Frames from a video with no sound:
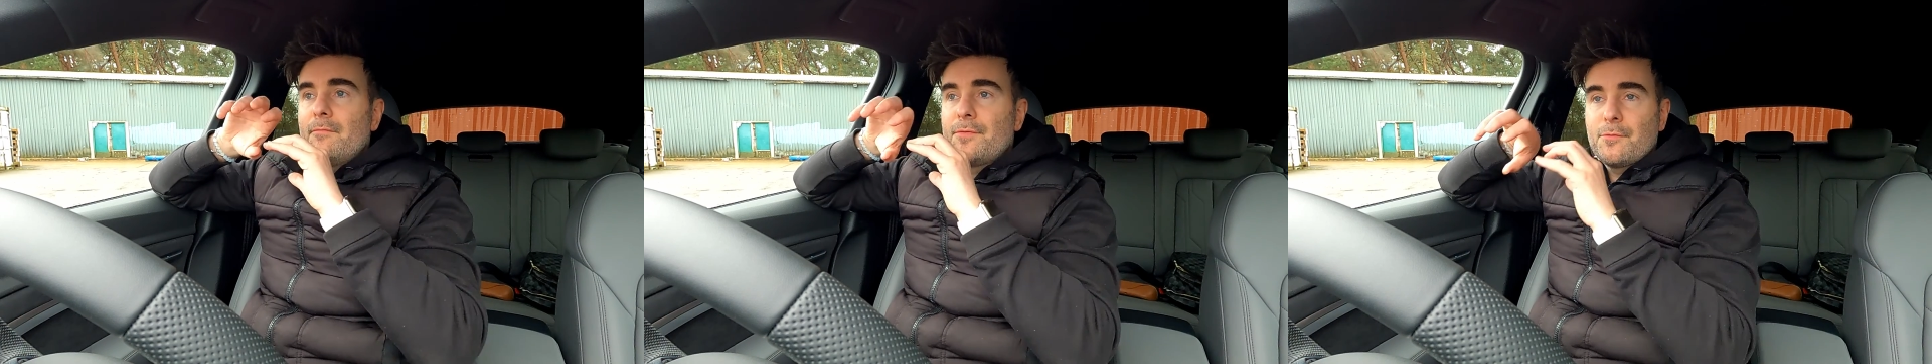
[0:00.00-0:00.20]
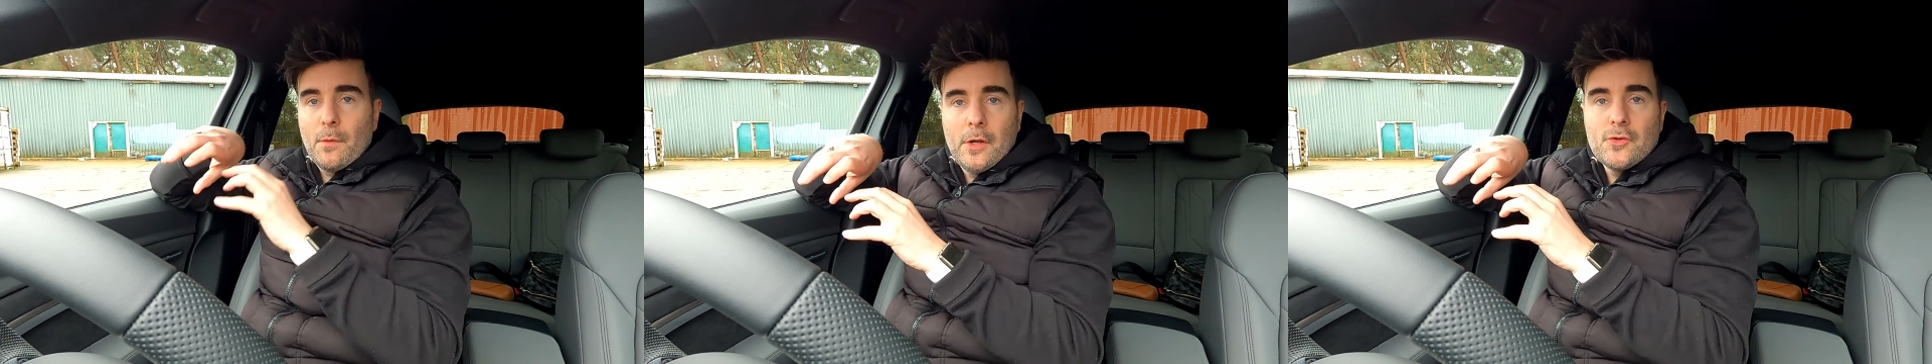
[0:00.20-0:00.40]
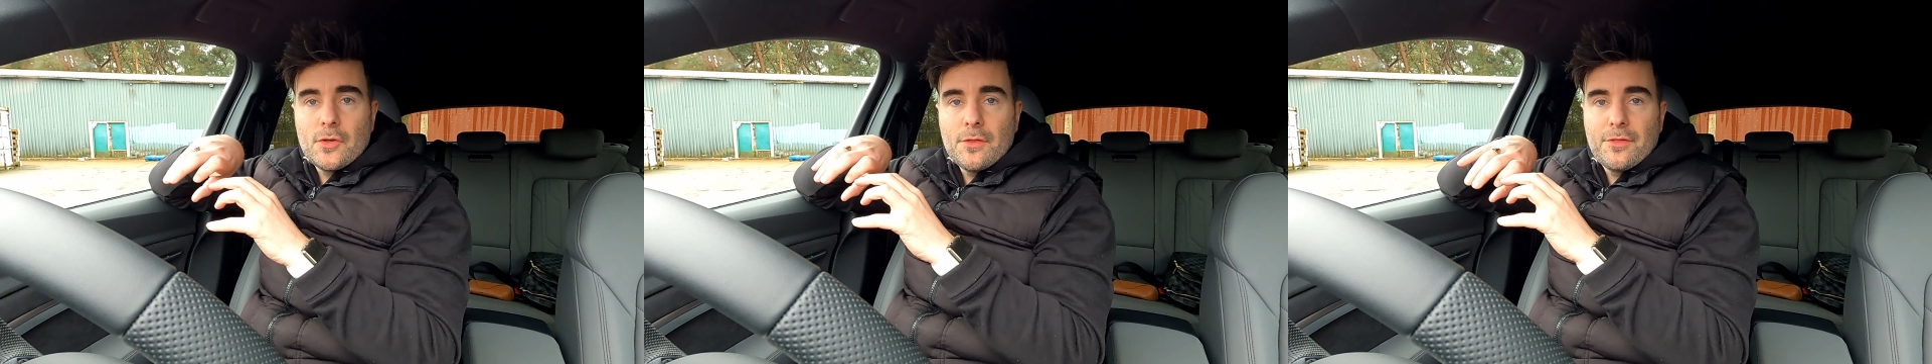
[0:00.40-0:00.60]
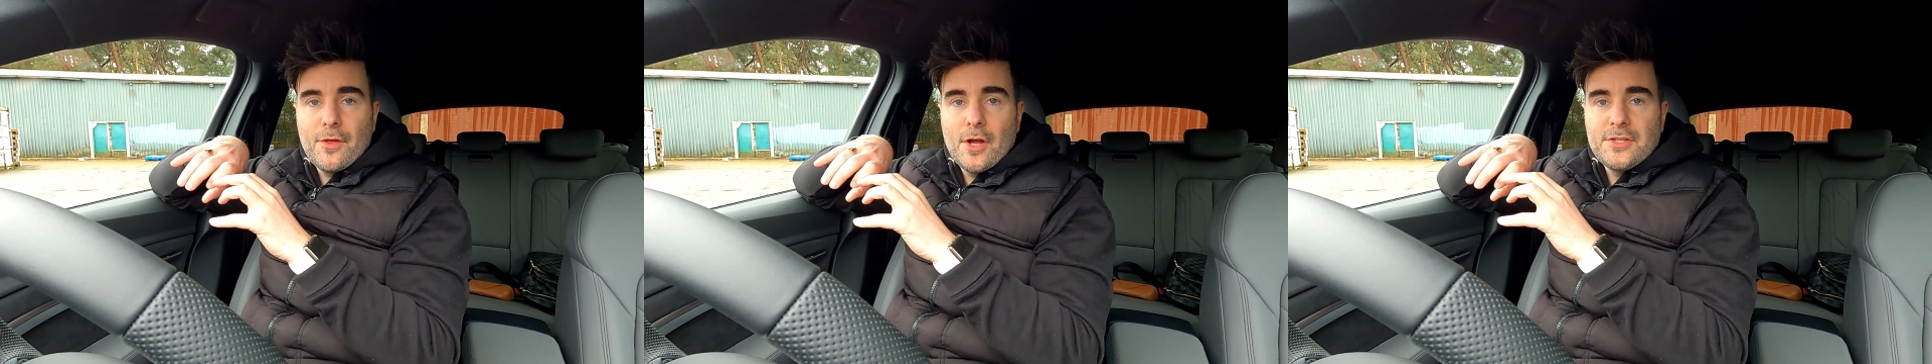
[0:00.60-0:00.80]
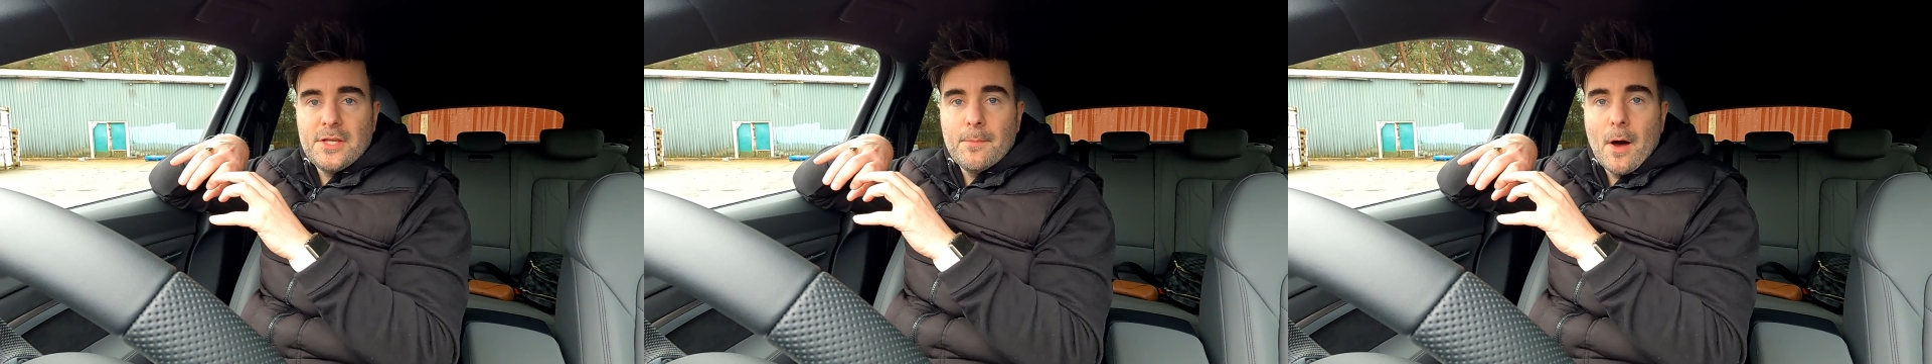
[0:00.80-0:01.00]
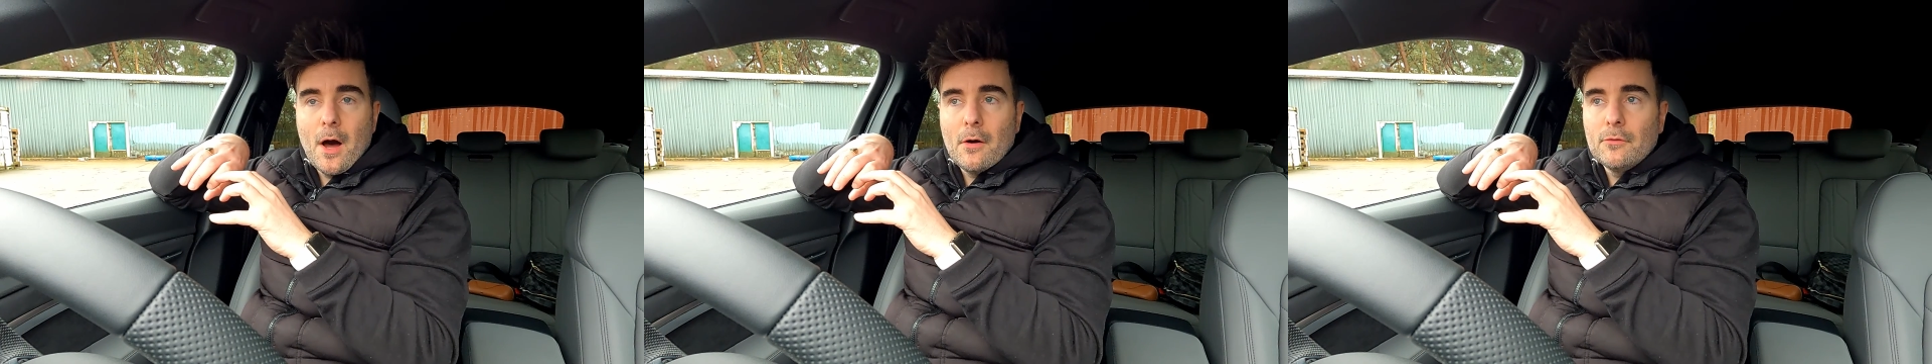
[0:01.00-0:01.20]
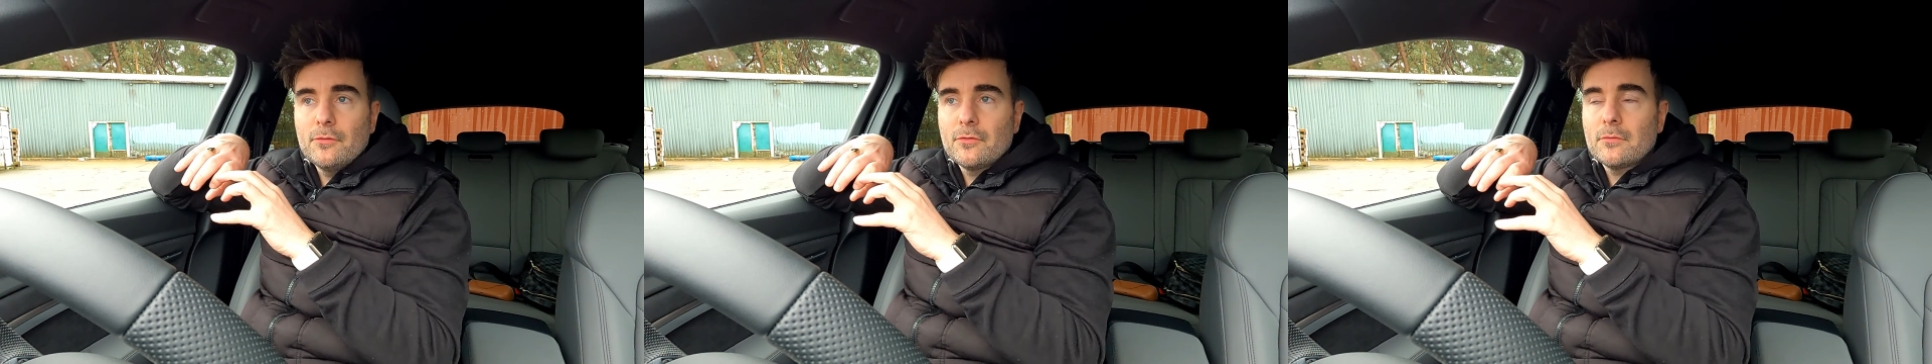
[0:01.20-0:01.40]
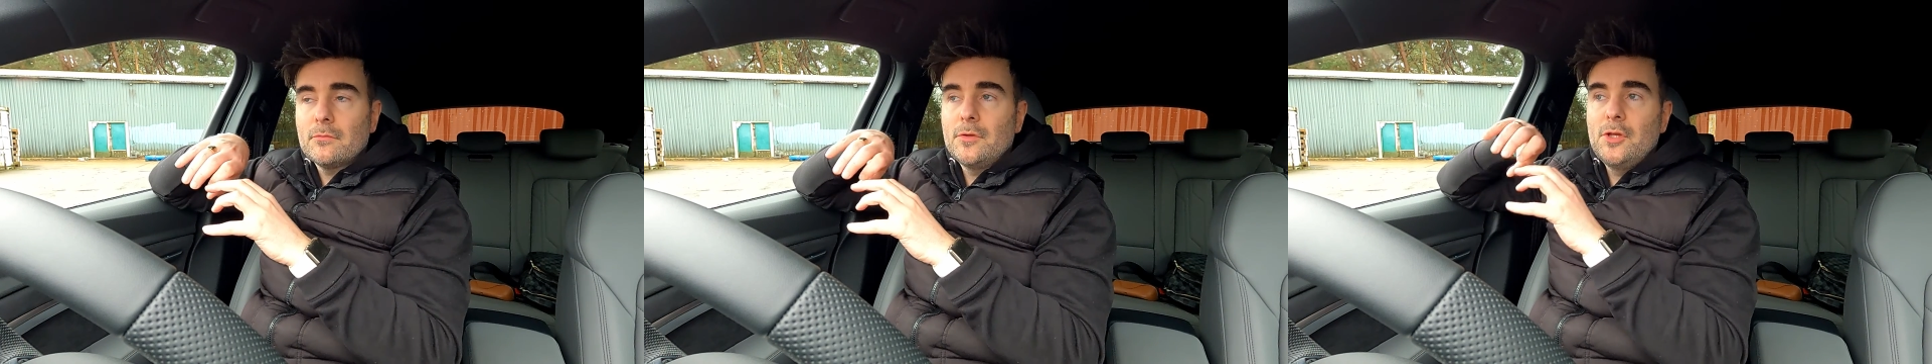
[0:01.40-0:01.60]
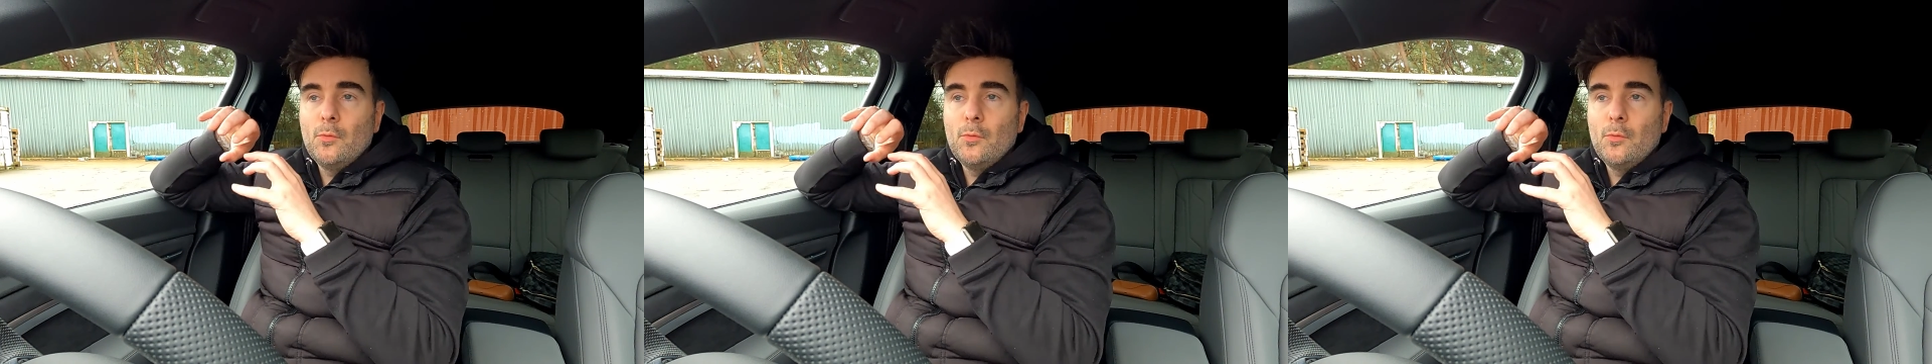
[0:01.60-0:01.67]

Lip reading: 330 miles,